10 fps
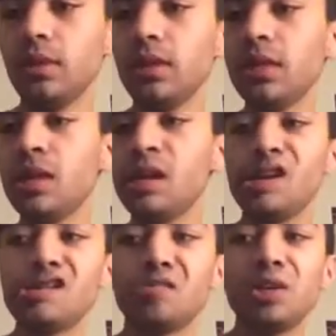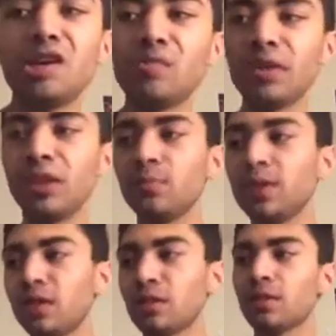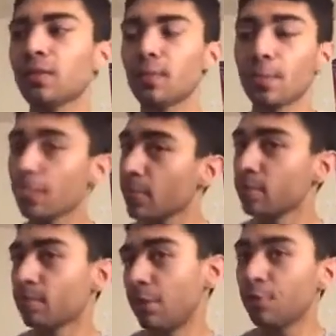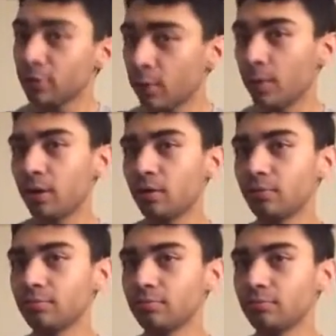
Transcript: we go in with my holy grail,